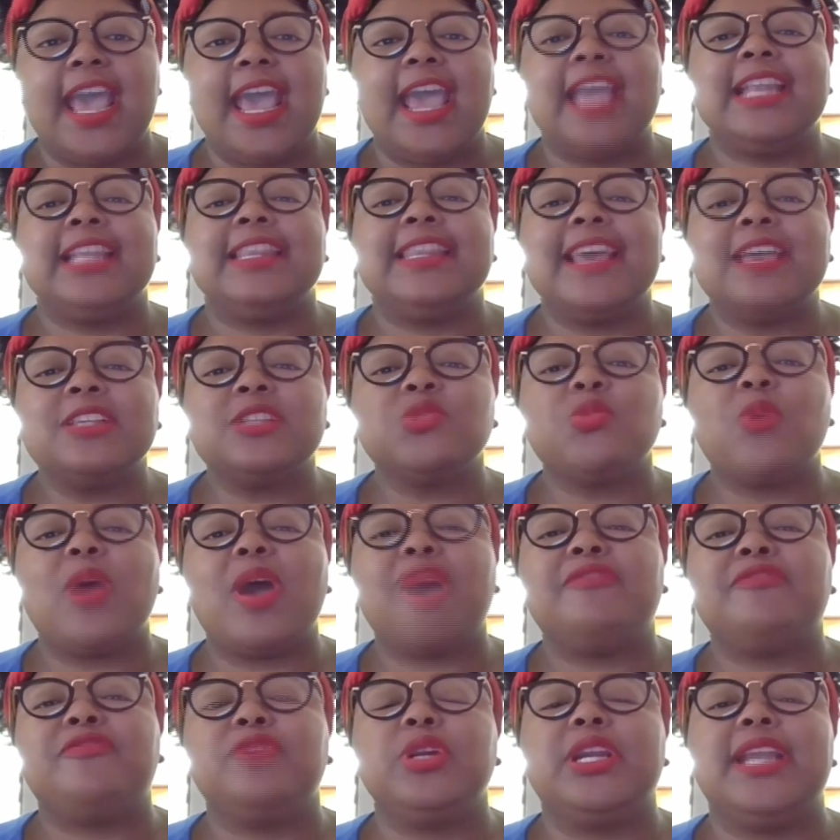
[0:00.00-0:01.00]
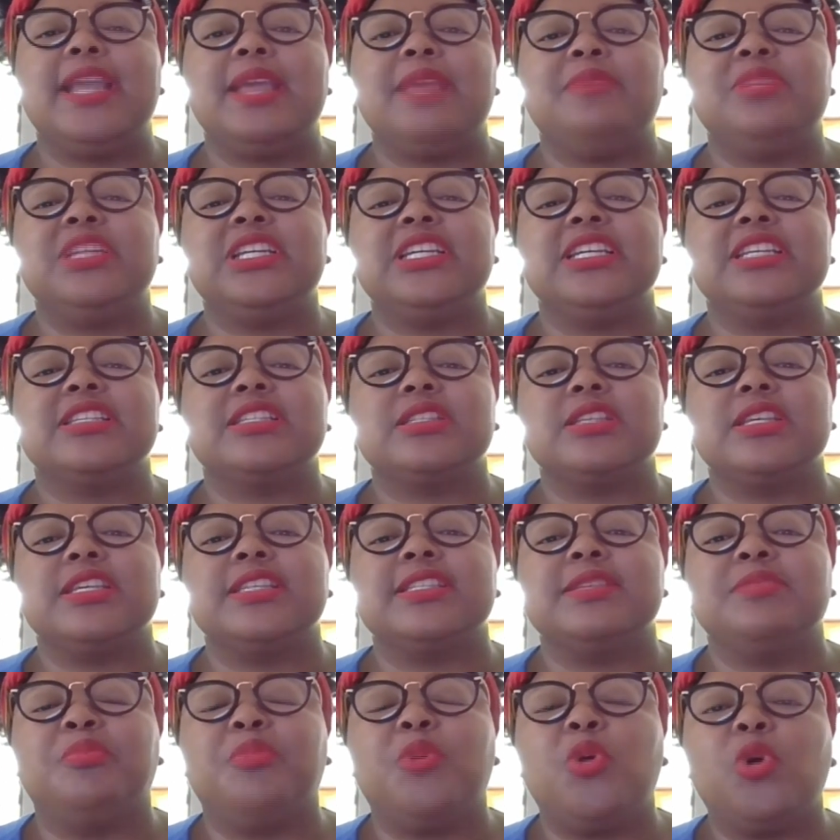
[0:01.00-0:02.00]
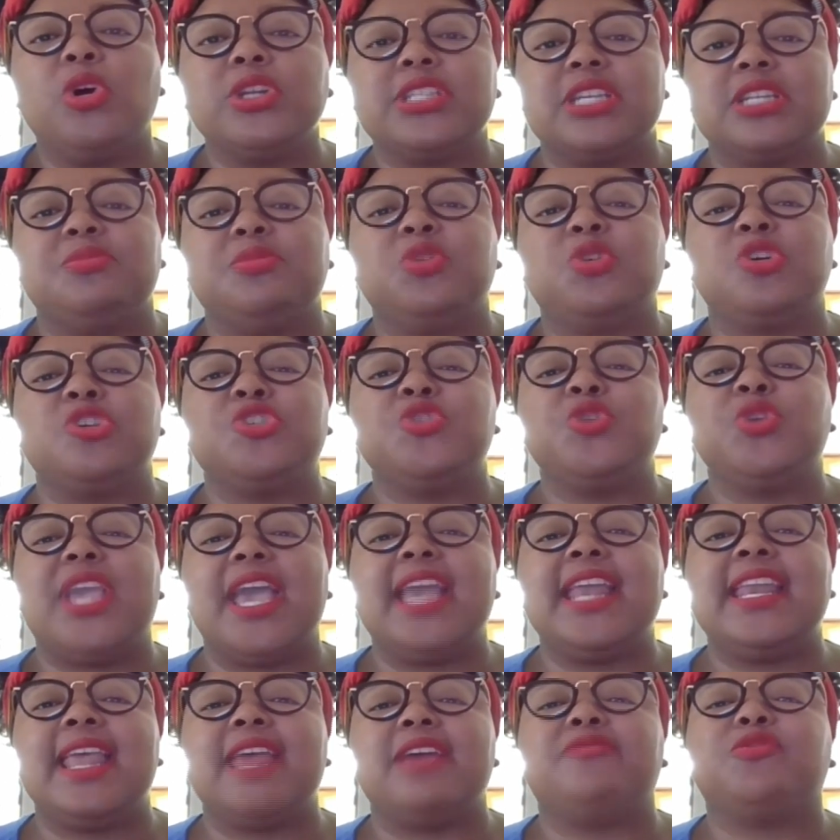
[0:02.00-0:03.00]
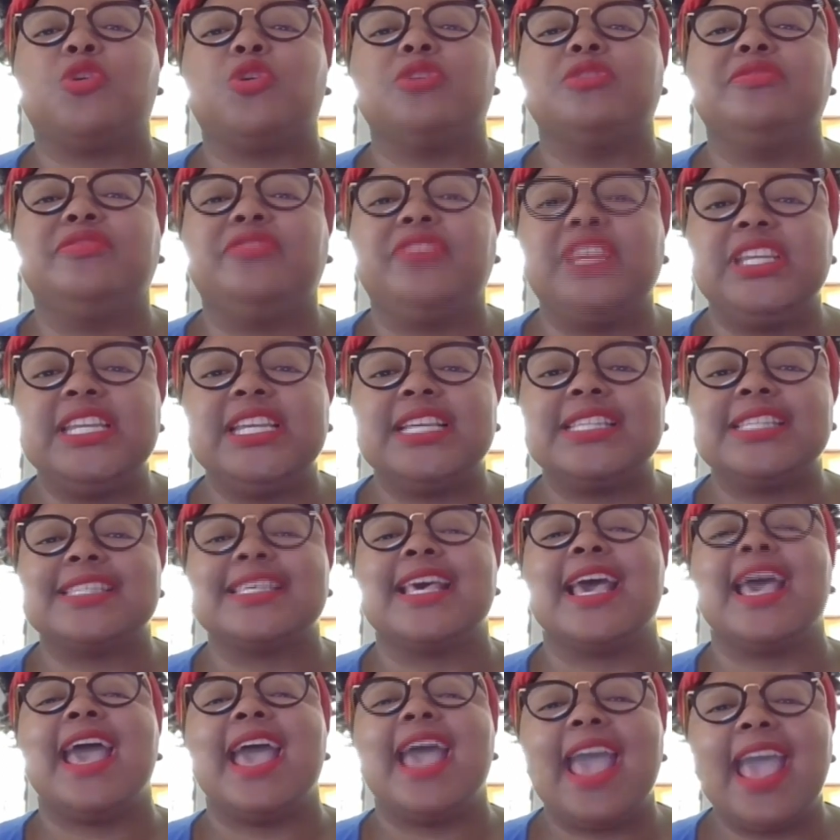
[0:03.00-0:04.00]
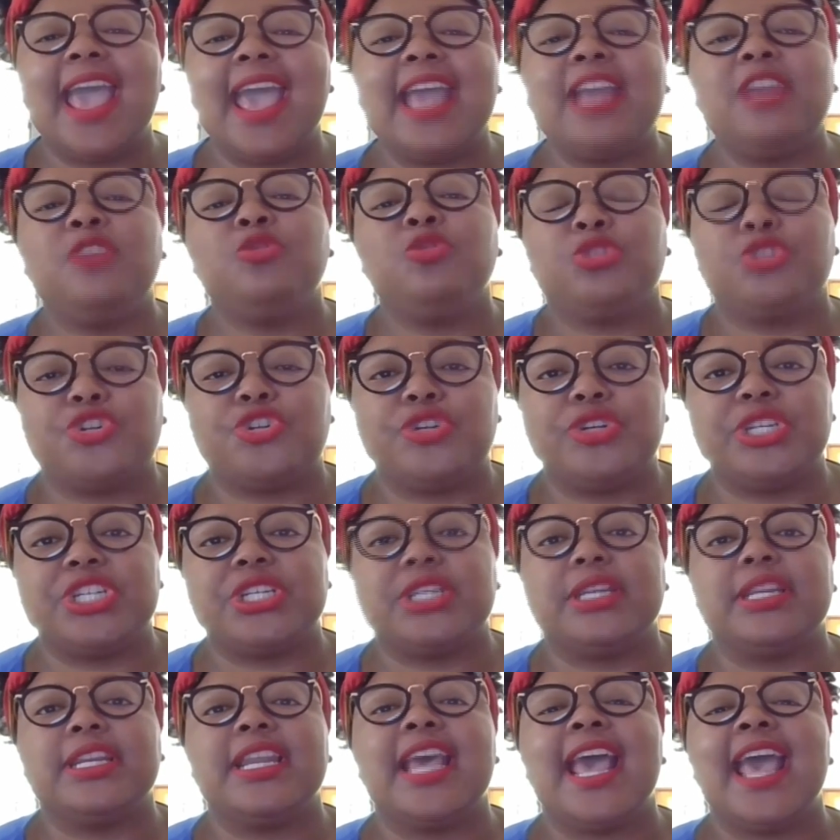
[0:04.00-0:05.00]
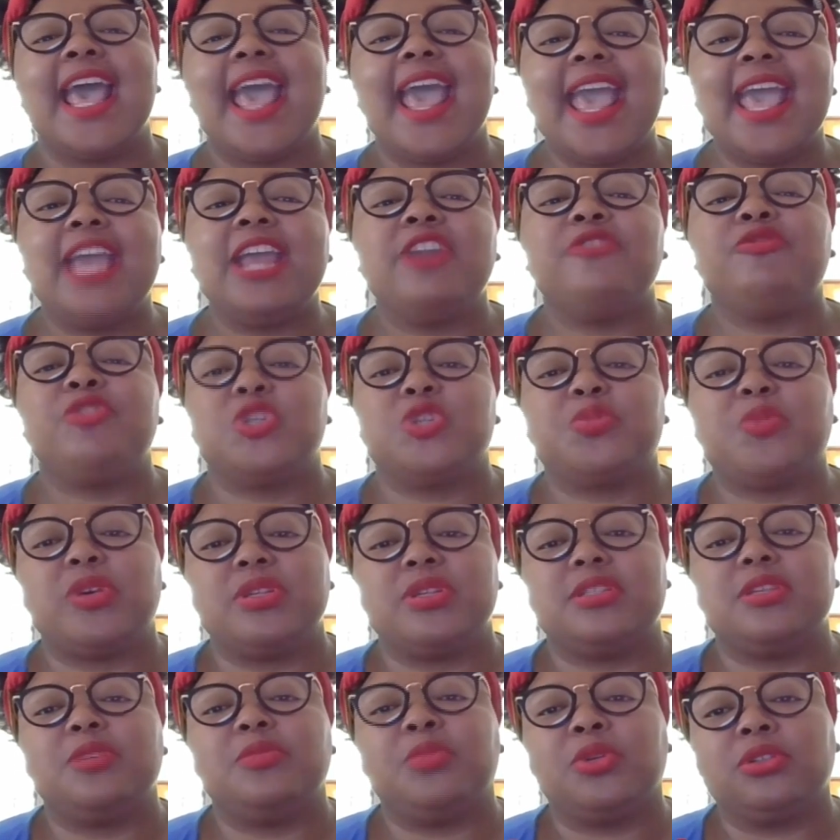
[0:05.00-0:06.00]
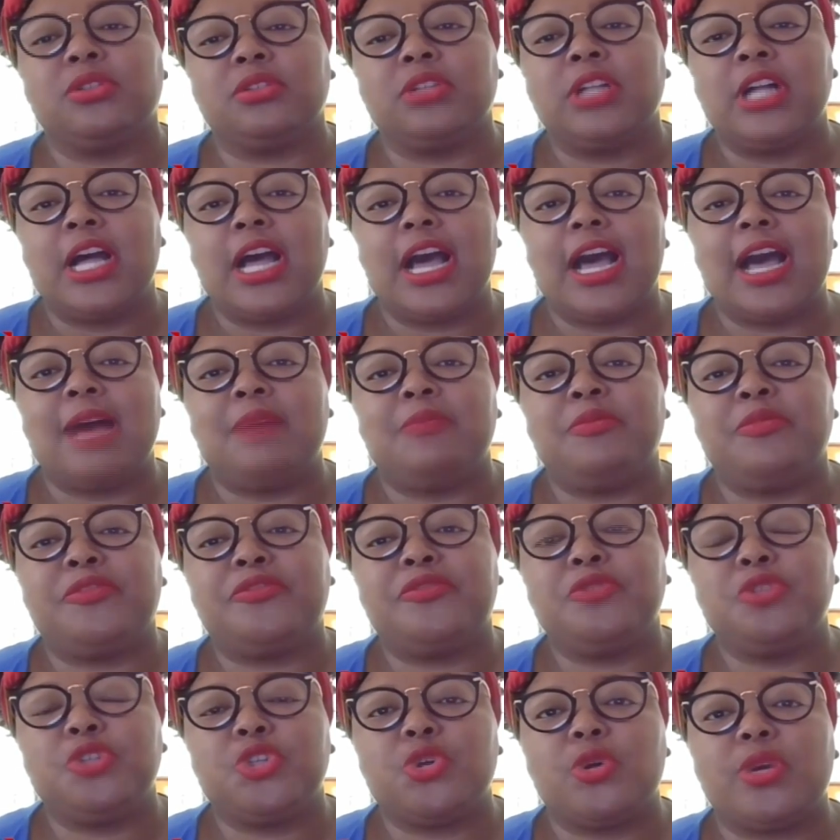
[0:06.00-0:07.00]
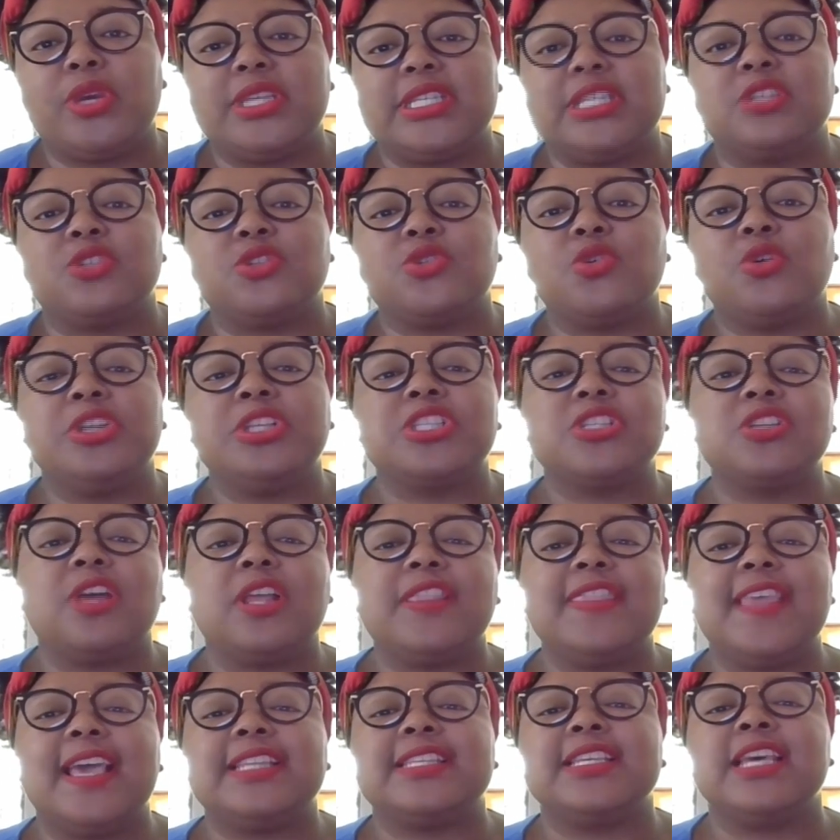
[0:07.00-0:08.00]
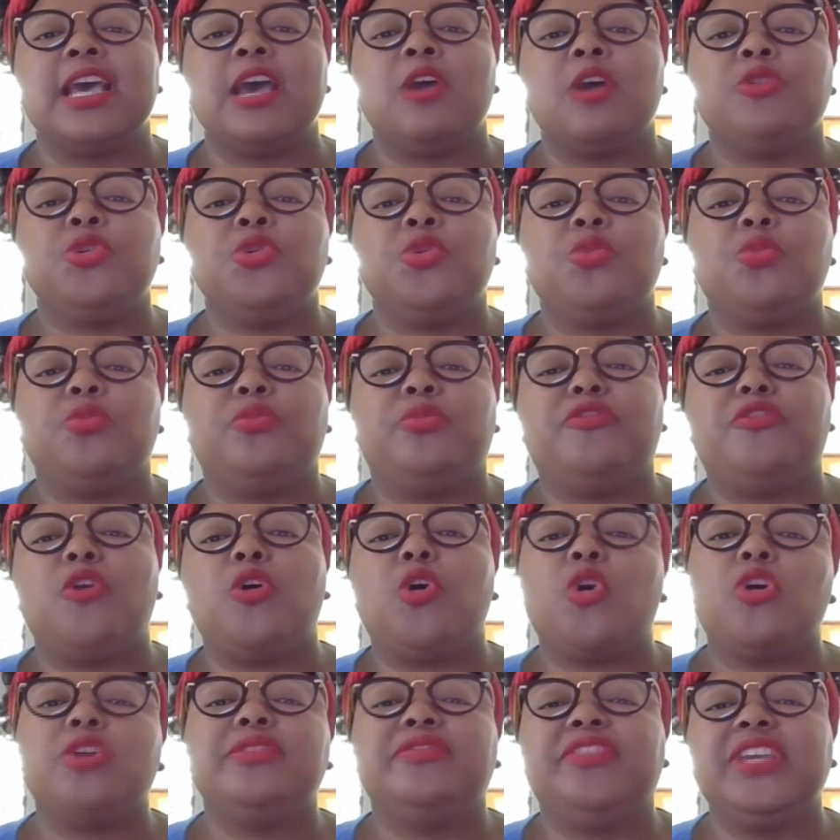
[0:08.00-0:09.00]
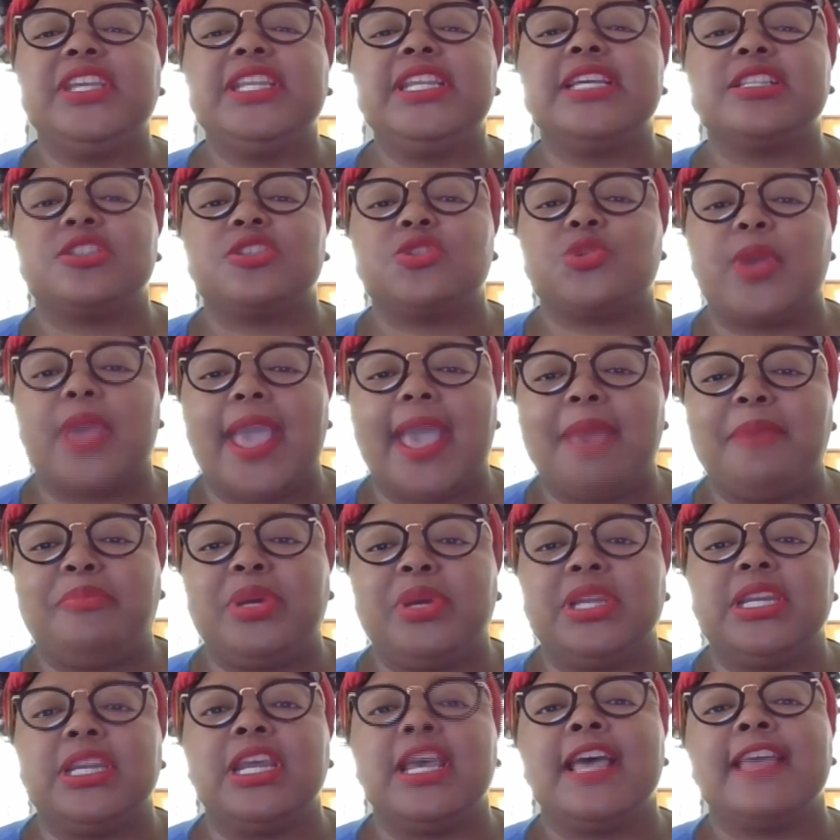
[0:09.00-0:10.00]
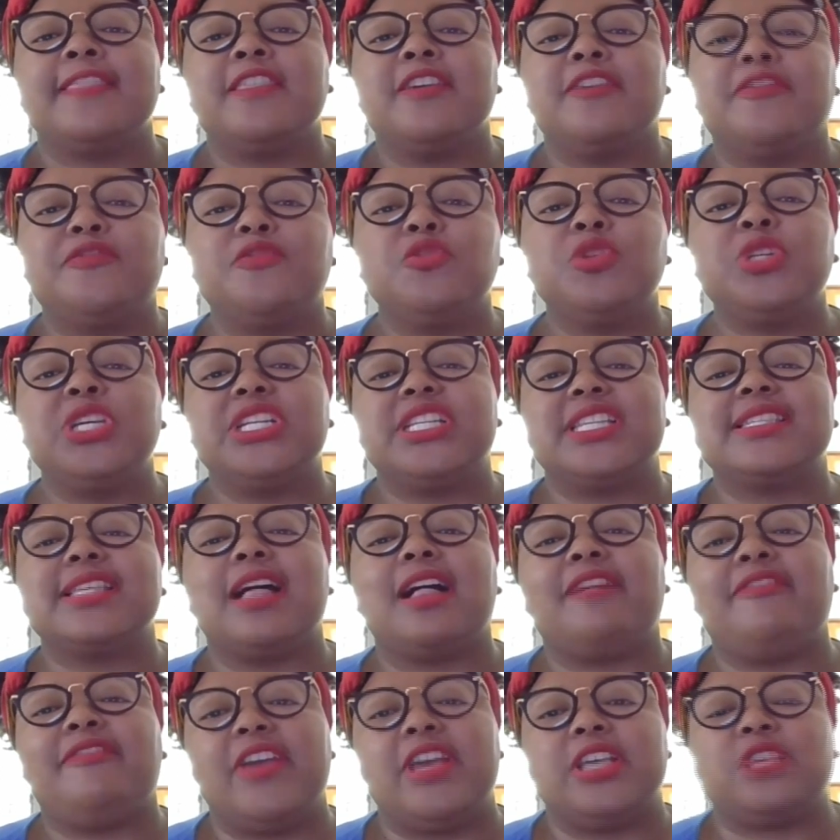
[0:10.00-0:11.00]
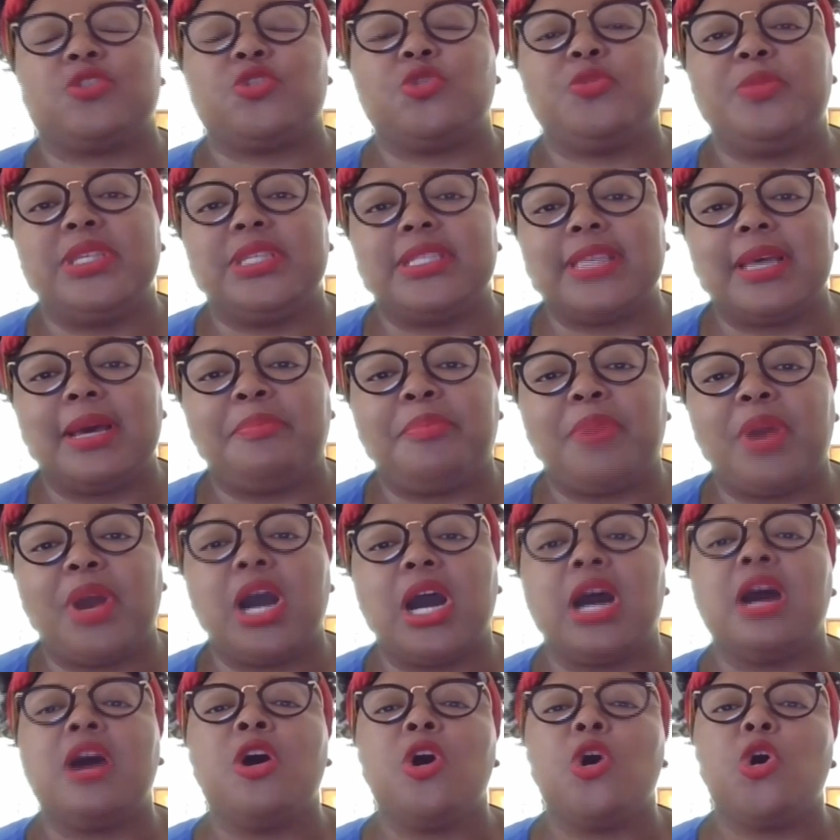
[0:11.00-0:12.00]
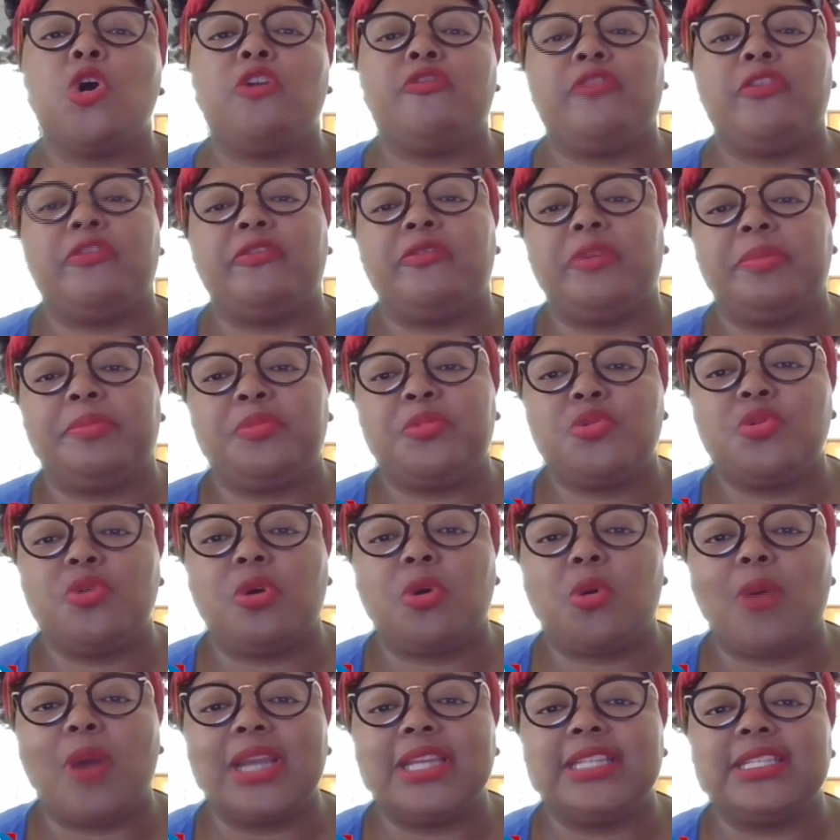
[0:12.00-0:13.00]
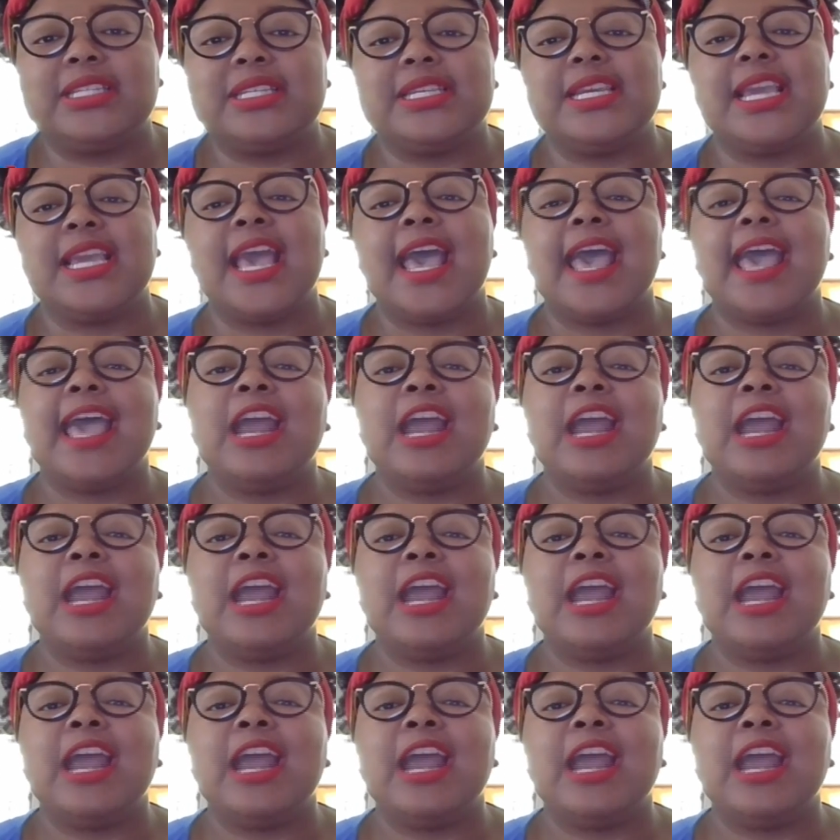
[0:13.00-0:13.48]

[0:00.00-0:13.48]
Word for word: And that's why food labeling is, is important because you can have convenience and nutrition and responsible um, food choices. So it's not that you, for convenience to happen, the food itself has to be subpar or of a poor quality.